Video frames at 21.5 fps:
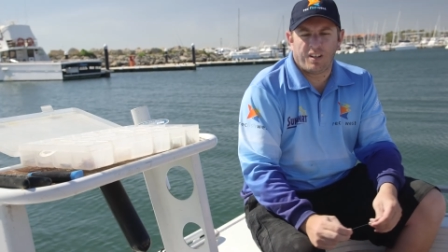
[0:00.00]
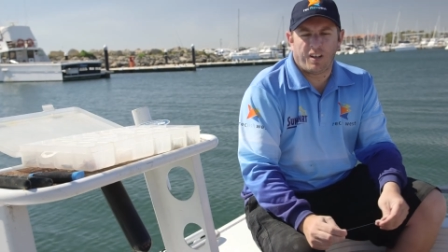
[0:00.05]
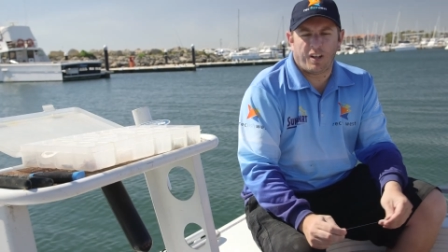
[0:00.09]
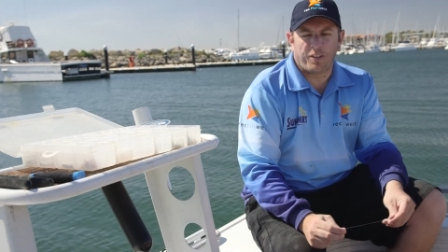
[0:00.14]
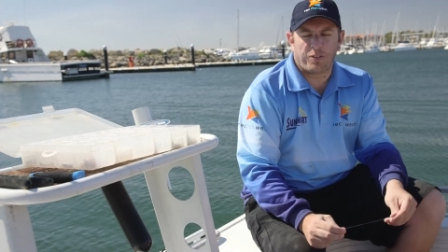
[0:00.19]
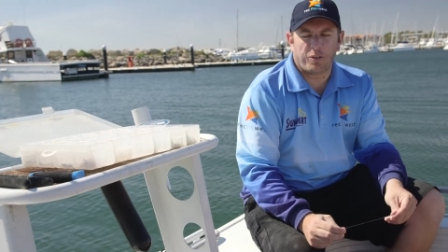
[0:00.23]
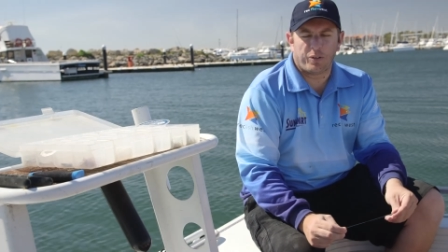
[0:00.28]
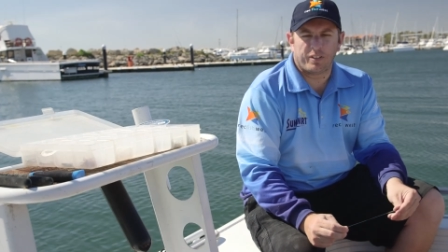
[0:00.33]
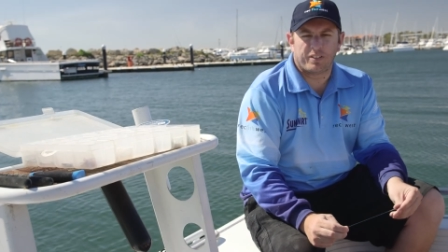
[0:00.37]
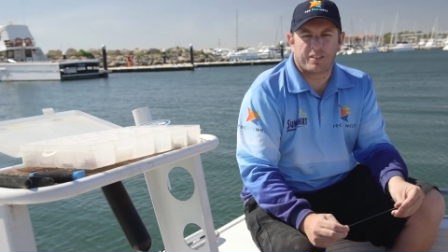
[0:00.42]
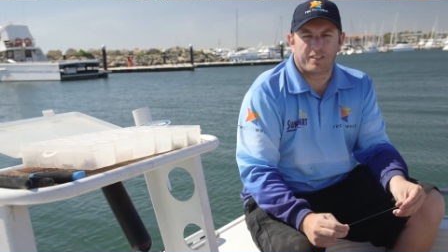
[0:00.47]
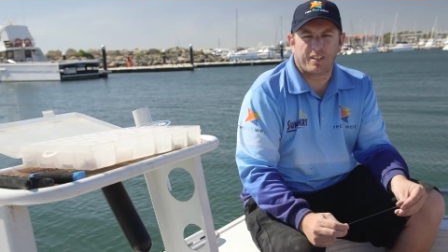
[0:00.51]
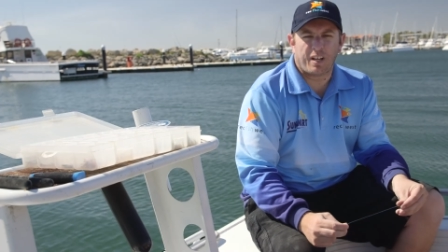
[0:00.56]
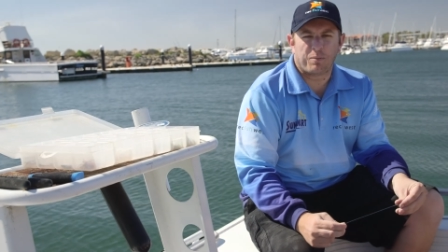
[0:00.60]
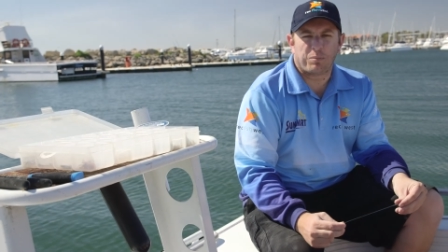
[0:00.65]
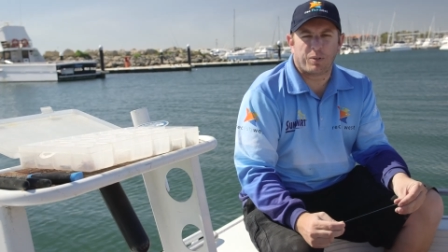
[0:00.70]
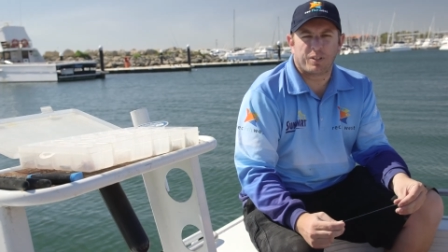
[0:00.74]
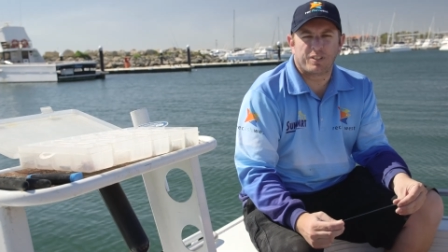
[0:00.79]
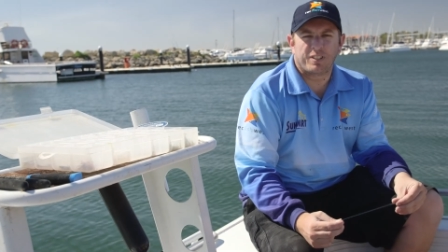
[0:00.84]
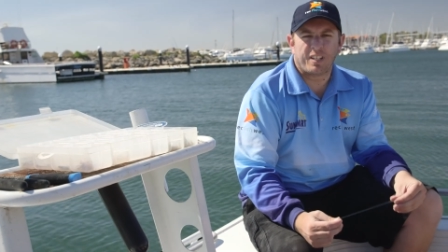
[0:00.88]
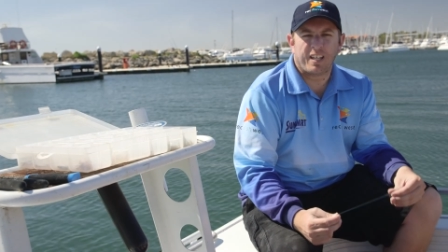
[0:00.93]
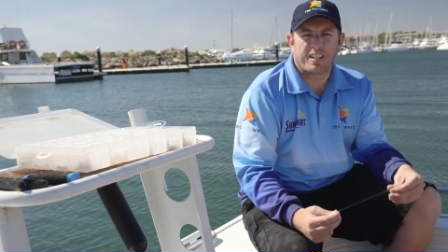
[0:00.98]
I thought I'd start
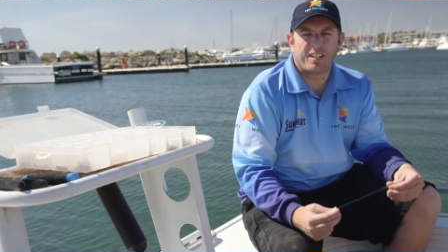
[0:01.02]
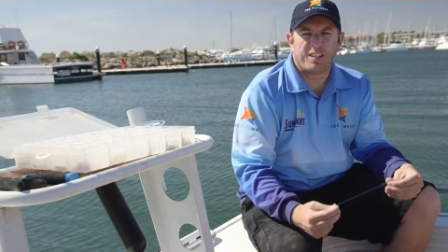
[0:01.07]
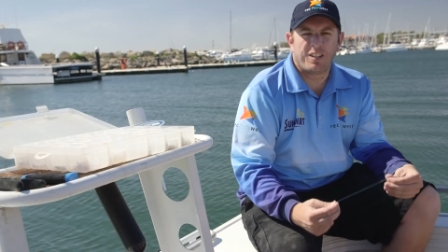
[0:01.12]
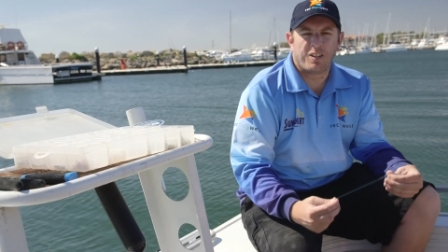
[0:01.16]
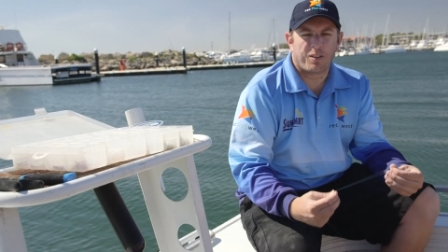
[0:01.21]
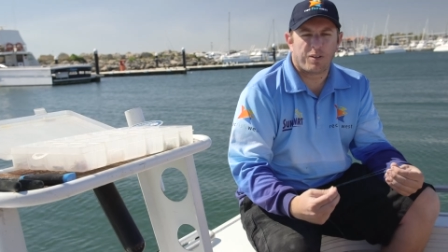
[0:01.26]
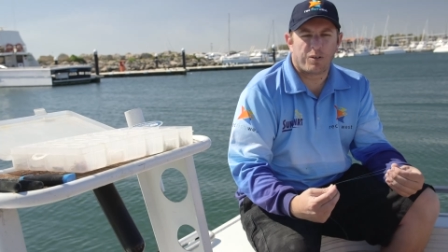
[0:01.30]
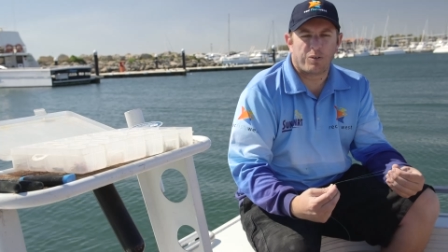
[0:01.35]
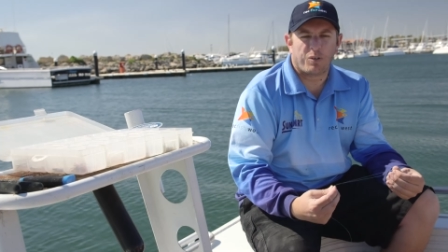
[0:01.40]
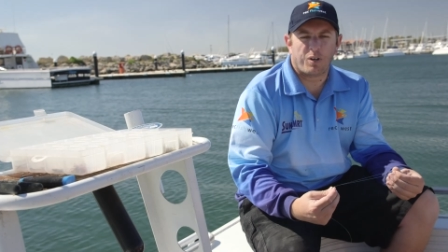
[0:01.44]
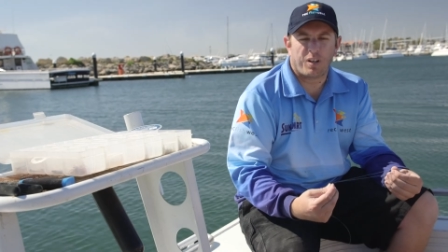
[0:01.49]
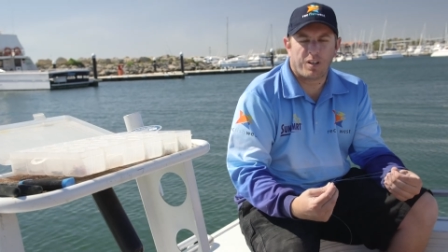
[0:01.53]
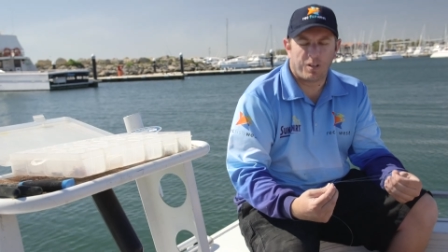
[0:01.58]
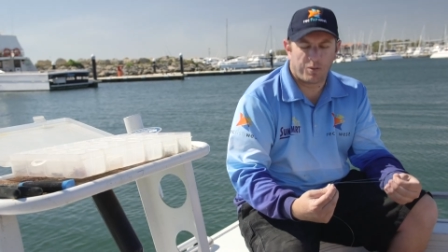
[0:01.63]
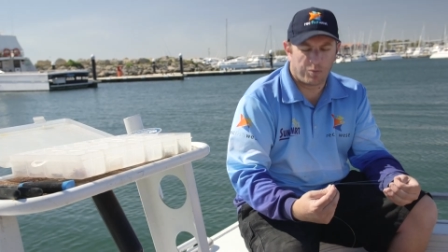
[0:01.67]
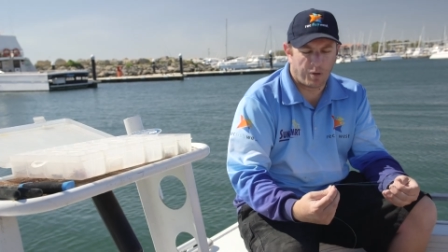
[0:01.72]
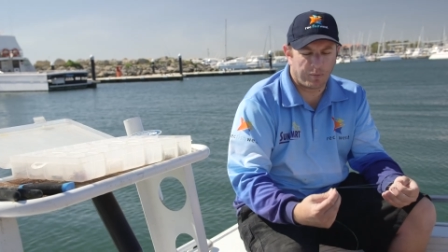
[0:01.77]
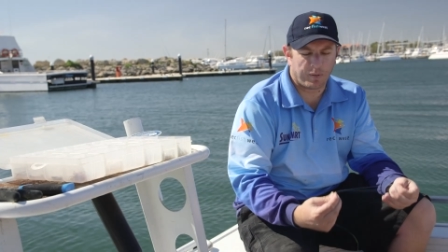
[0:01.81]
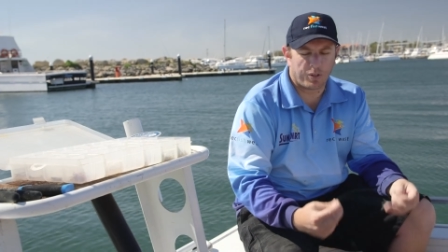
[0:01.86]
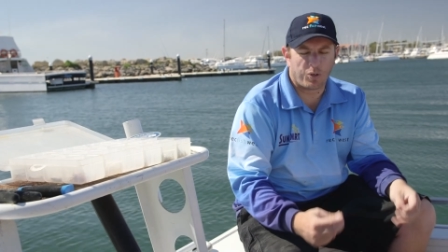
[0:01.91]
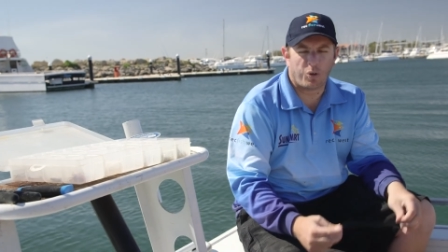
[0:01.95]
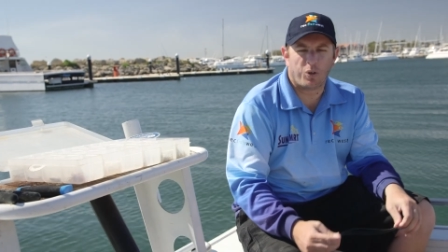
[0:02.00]
by taking you through
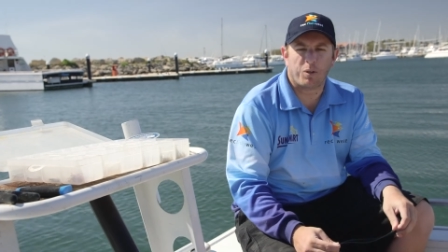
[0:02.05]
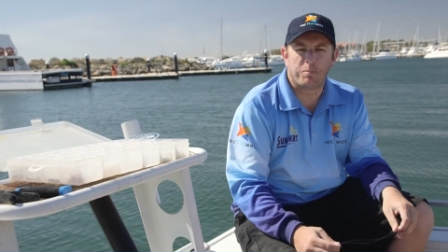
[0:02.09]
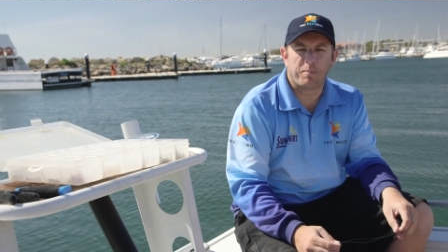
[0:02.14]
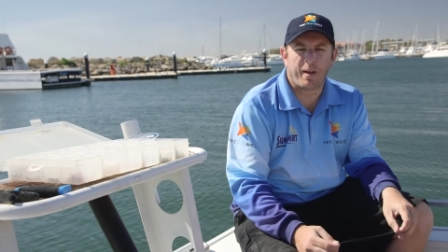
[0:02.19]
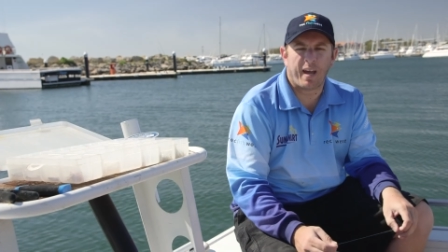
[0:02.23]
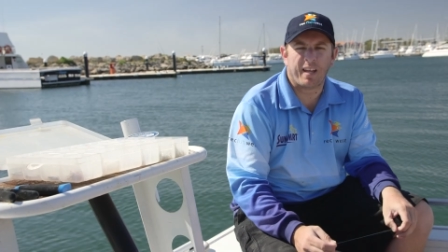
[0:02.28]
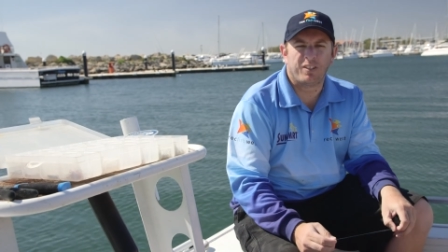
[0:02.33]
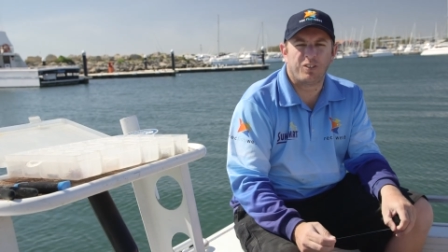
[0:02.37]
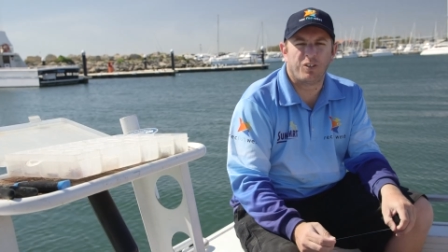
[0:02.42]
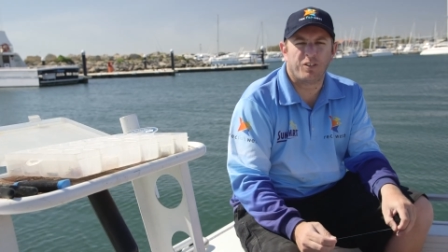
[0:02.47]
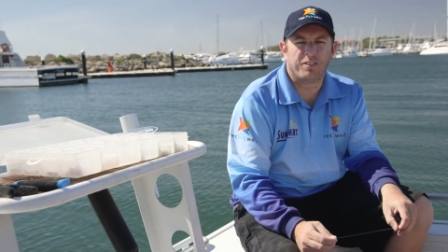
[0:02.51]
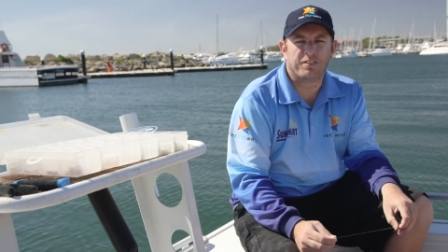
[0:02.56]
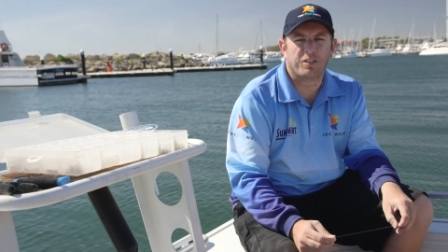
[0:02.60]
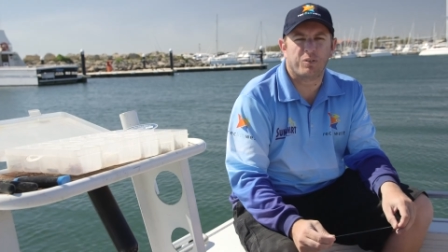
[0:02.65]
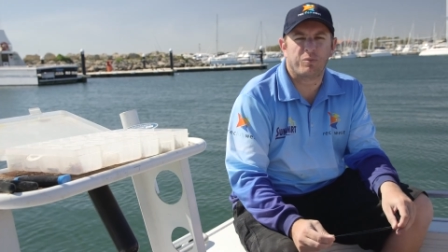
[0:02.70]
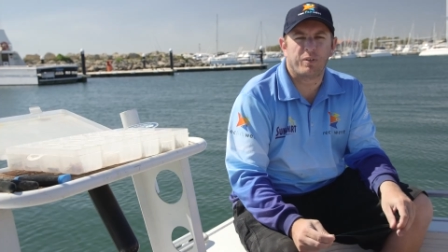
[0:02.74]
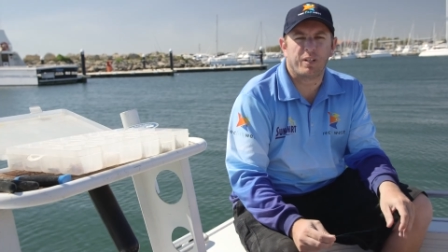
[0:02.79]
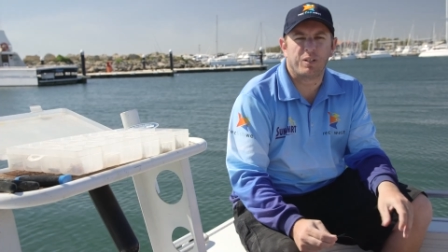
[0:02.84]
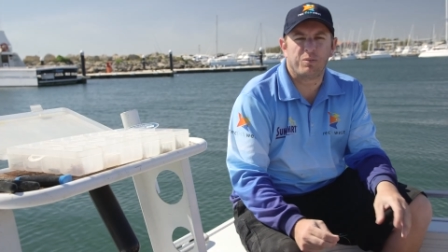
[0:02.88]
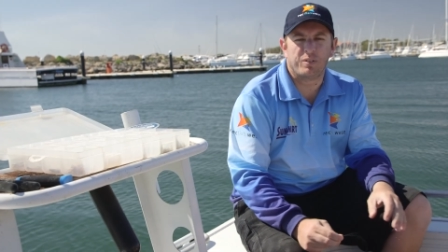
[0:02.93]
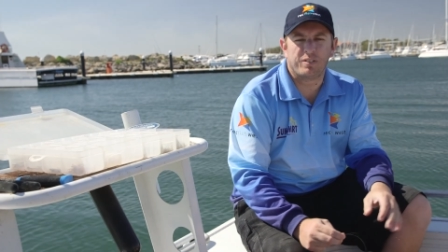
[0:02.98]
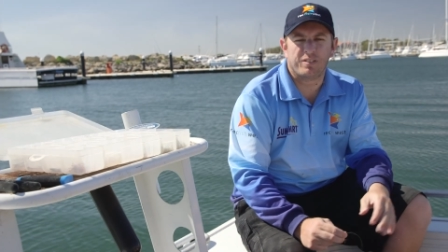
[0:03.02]
what we call a paternoster rig,